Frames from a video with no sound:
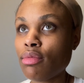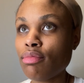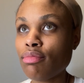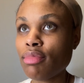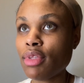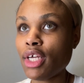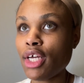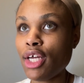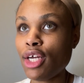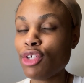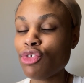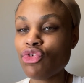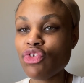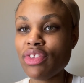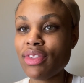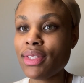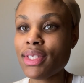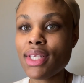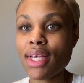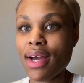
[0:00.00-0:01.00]
the
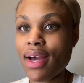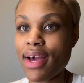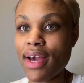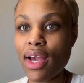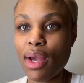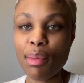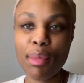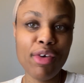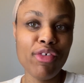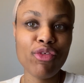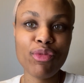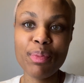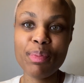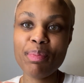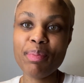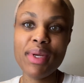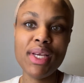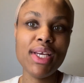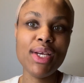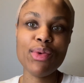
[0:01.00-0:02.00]
100th time of
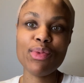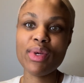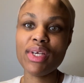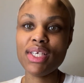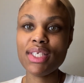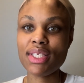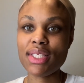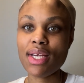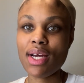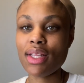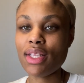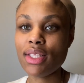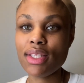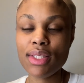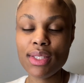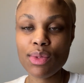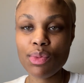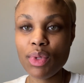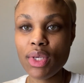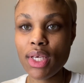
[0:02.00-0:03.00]
me reinstalling
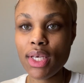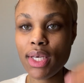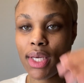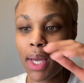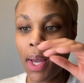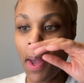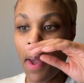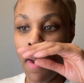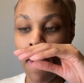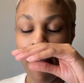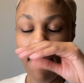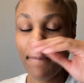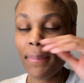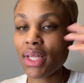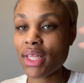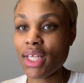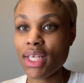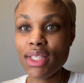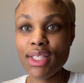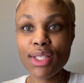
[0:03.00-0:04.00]
this wig, but
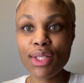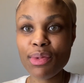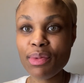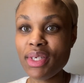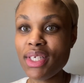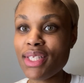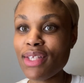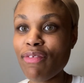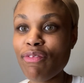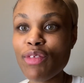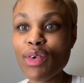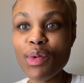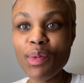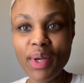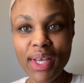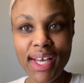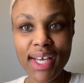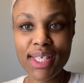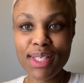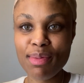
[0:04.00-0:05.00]
that's the reason for
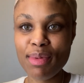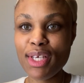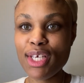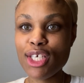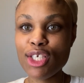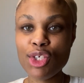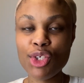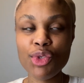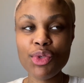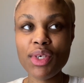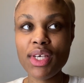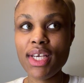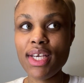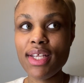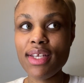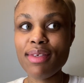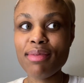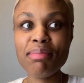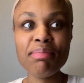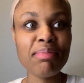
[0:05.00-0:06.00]
wigs, because you
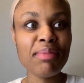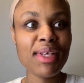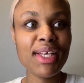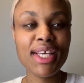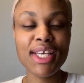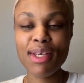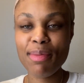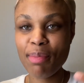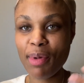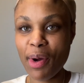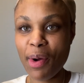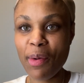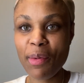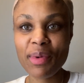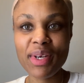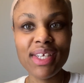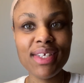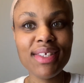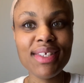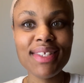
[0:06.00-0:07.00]
can keep on
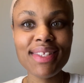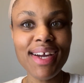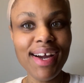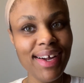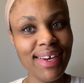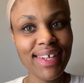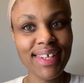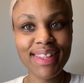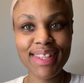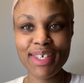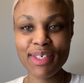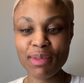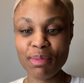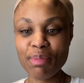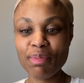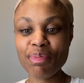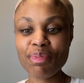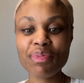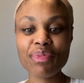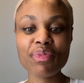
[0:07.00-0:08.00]
reinstalling them.
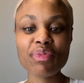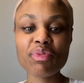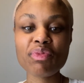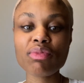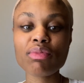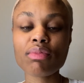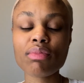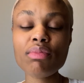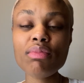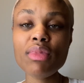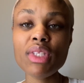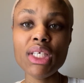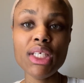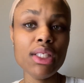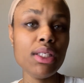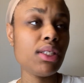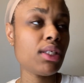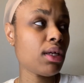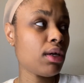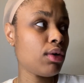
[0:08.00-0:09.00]

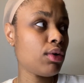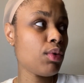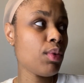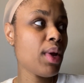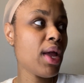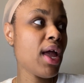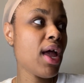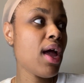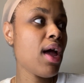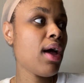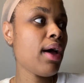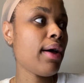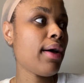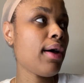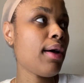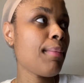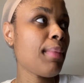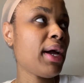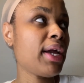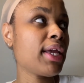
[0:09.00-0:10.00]
So
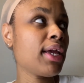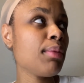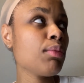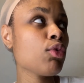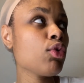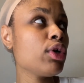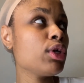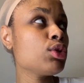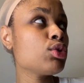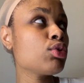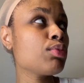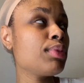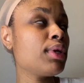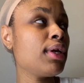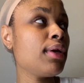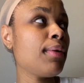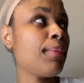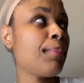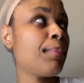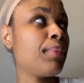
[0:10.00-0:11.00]
I am going to
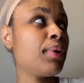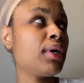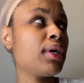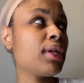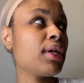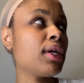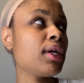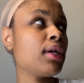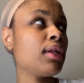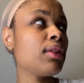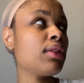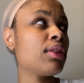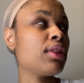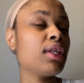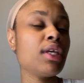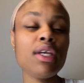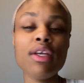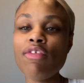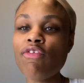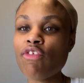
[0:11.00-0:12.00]
be putting
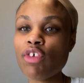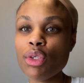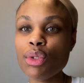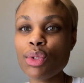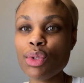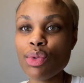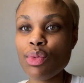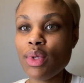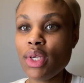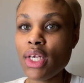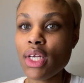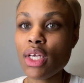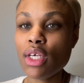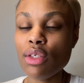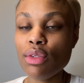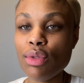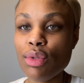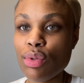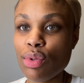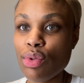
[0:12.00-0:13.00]
the frontal wig
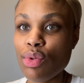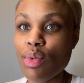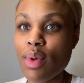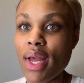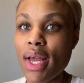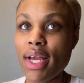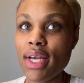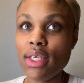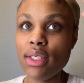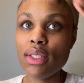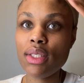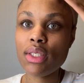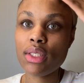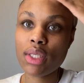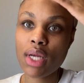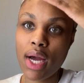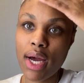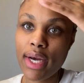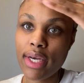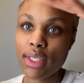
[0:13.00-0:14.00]
into a
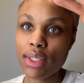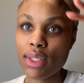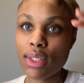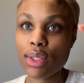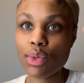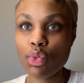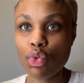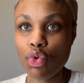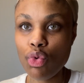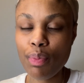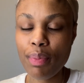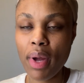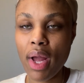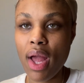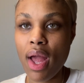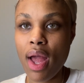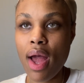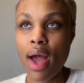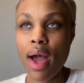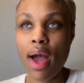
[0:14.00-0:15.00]
side swoop.
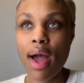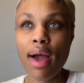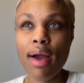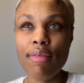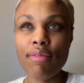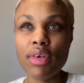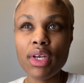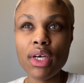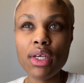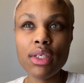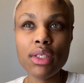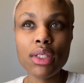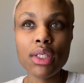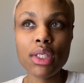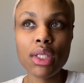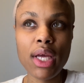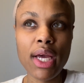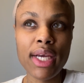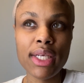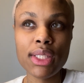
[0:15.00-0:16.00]
I've done a
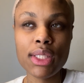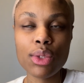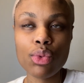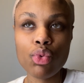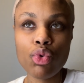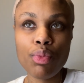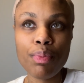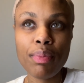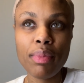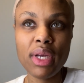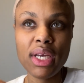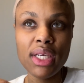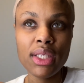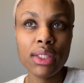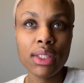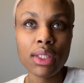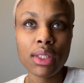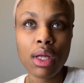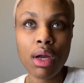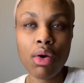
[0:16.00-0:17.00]
side swoop
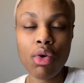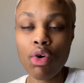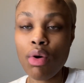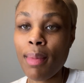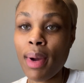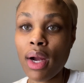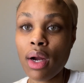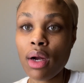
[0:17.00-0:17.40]
install on my